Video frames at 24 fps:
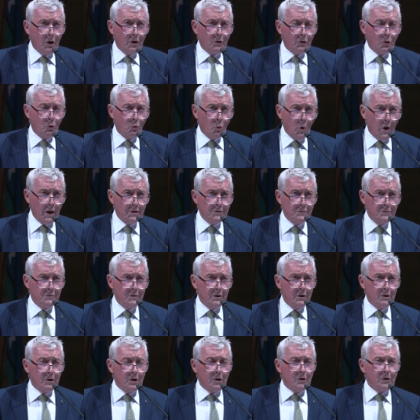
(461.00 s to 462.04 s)
the one
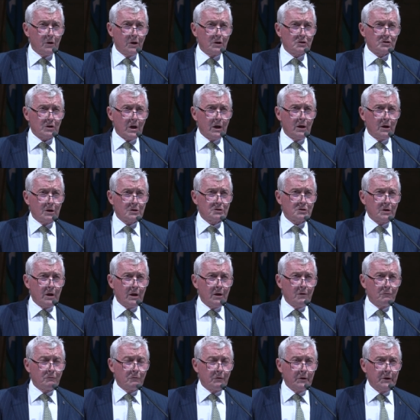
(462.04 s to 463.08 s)
that's asked
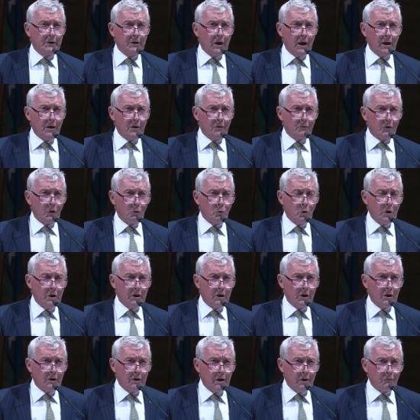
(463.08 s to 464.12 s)
every day of the
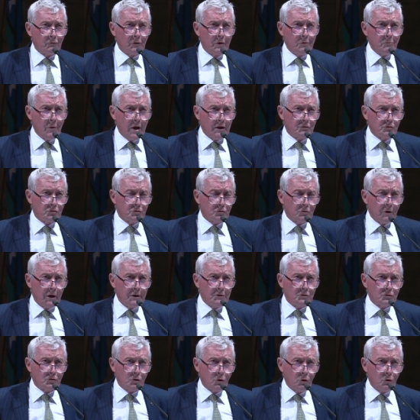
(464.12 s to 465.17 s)
week in every
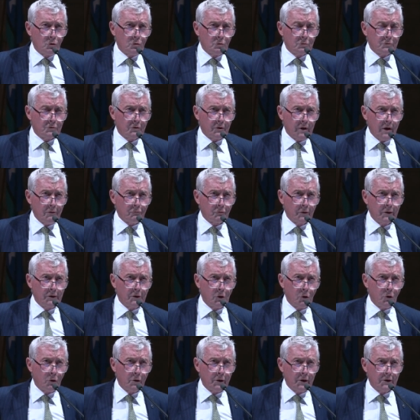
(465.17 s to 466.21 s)
magistrate's court, that every
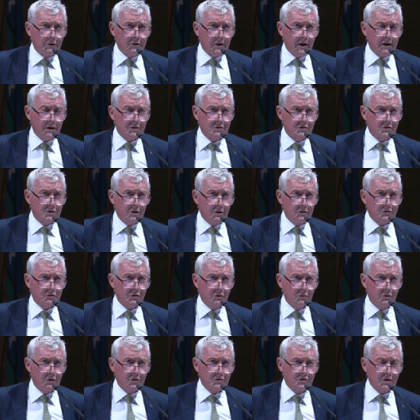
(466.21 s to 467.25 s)
lawyer does as
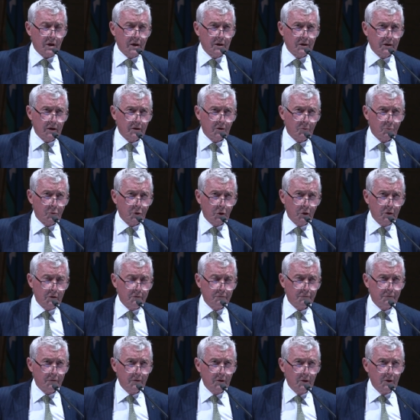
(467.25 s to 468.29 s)
soon as they get a
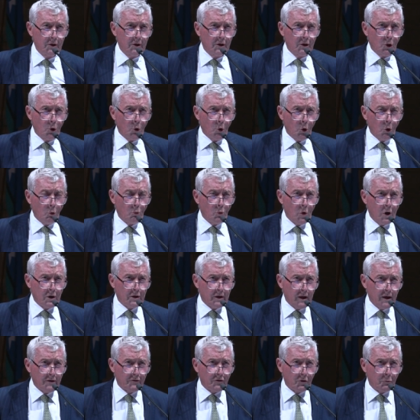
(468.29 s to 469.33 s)
brief, what
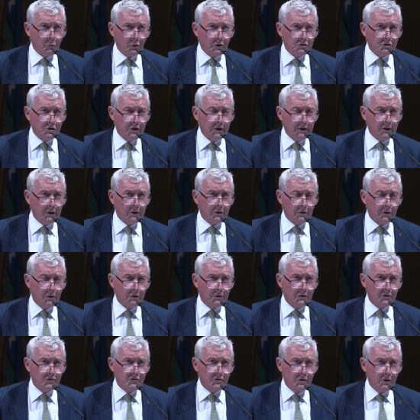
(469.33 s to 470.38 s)
are the
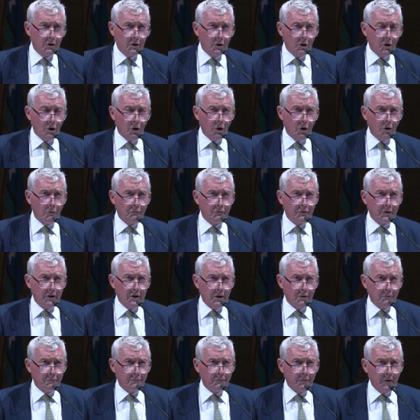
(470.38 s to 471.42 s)
particulars of
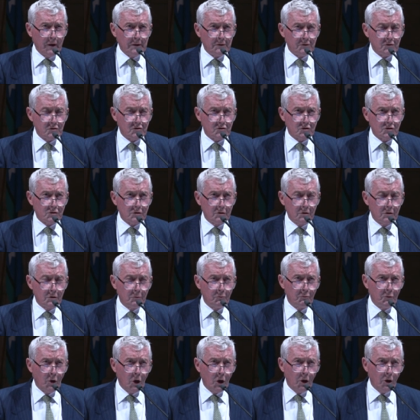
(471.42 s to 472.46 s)
the offence
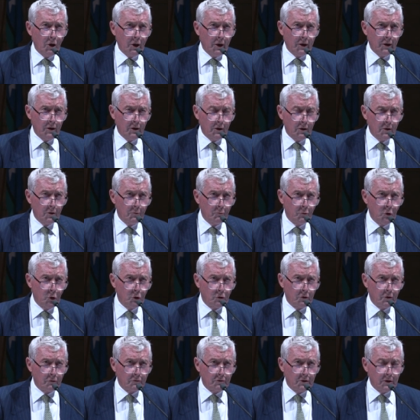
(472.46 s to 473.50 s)
by
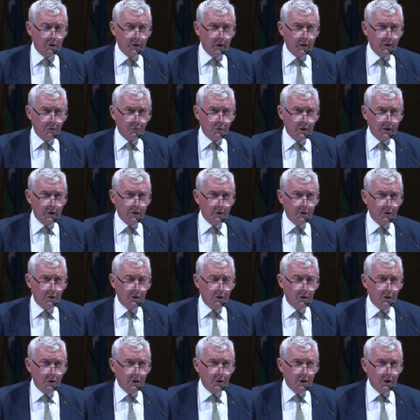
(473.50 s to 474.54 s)
Bernard Collaery?
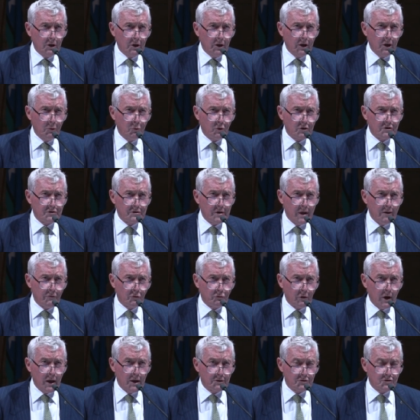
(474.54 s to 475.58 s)
It was
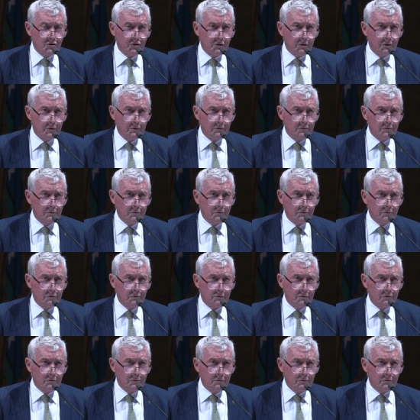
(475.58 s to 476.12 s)
never answered.